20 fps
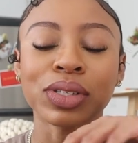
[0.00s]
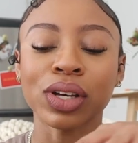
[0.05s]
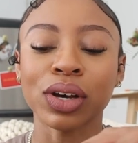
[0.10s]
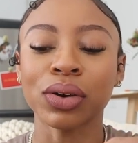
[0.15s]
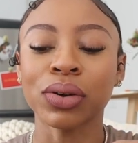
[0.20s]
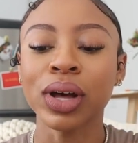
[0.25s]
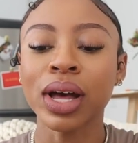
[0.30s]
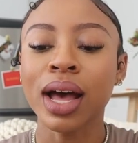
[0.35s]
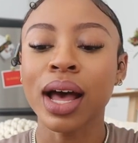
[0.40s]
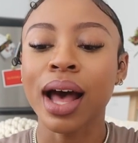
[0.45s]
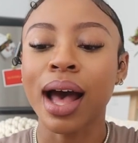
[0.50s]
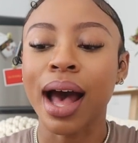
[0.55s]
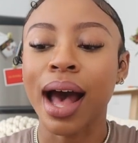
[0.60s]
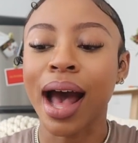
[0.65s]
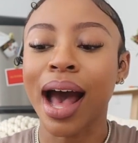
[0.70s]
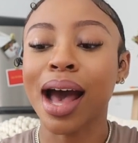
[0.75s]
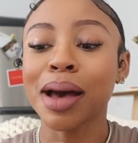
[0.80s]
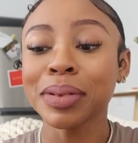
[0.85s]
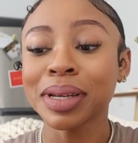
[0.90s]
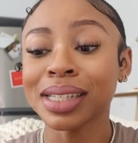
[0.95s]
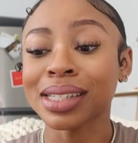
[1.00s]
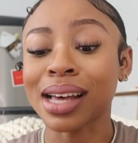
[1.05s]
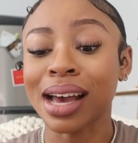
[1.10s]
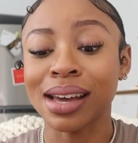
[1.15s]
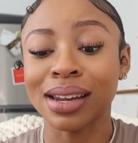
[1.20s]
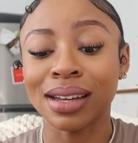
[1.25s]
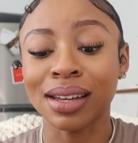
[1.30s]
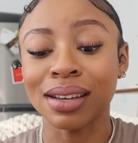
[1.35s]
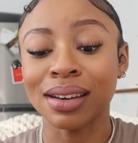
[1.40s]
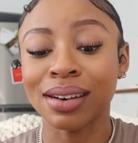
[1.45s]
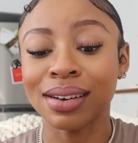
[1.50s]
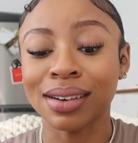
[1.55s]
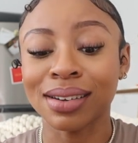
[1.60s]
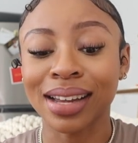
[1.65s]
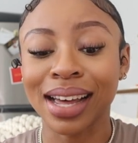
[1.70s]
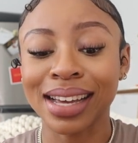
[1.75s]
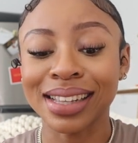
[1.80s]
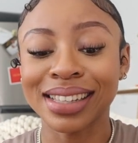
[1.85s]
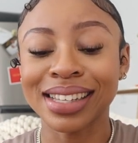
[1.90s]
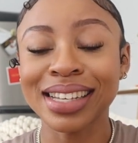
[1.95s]
So I'm excited, y'all.
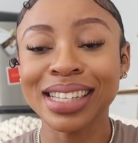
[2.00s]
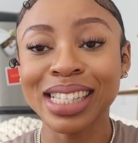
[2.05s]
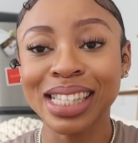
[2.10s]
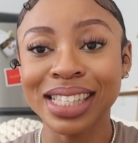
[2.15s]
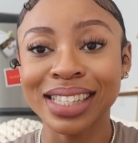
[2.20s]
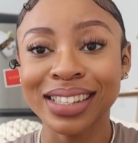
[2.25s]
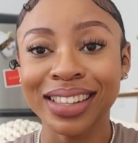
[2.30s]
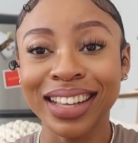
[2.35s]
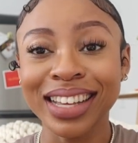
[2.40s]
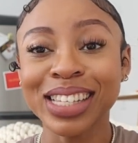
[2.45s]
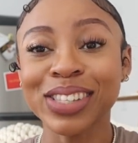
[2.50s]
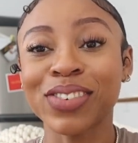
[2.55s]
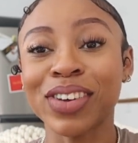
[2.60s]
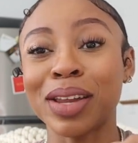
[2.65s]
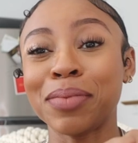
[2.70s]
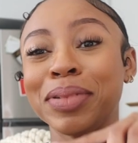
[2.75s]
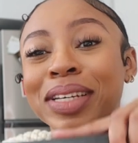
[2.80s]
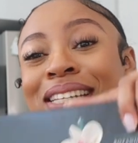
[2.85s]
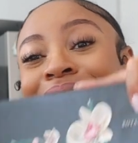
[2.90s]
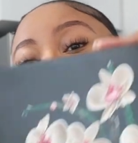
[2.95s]
Like, this gonna be